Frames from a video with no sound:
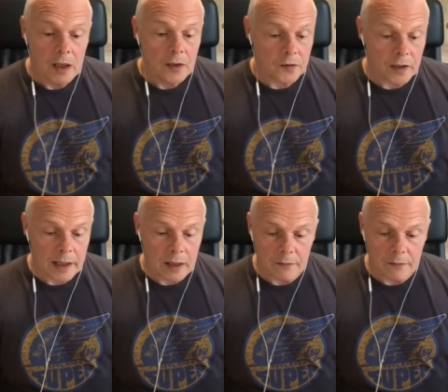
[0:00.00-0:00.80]

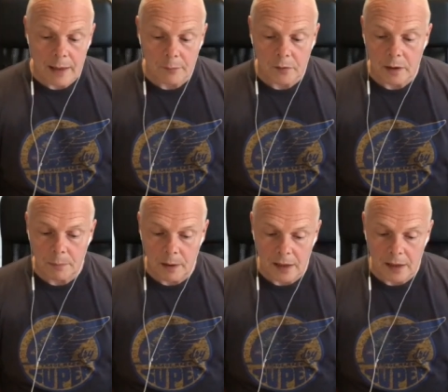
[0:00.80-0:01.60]
Today, I have the absolute
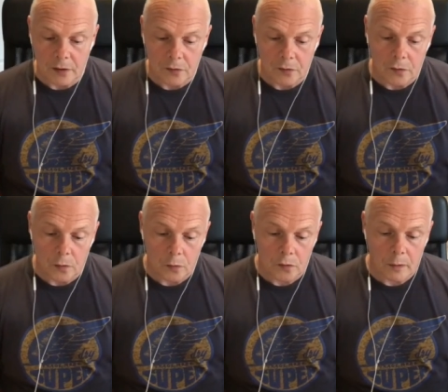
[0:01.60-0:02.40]
pleasure to
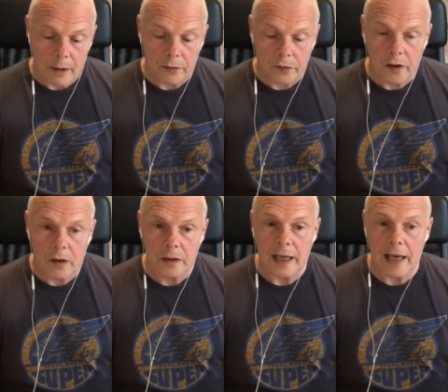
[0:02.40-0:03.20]
talk to our
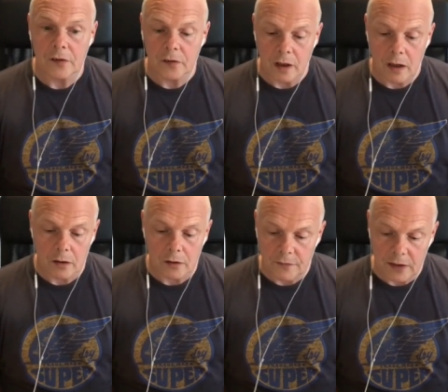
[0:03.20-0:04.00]
return guest,
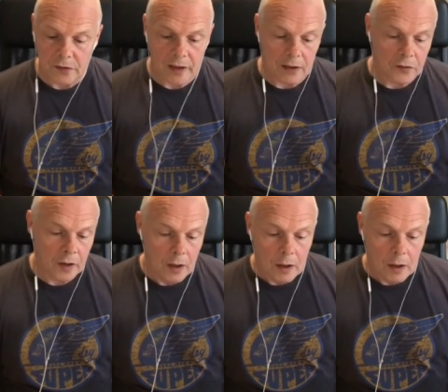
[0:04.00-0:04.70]
Carlos Vasquez,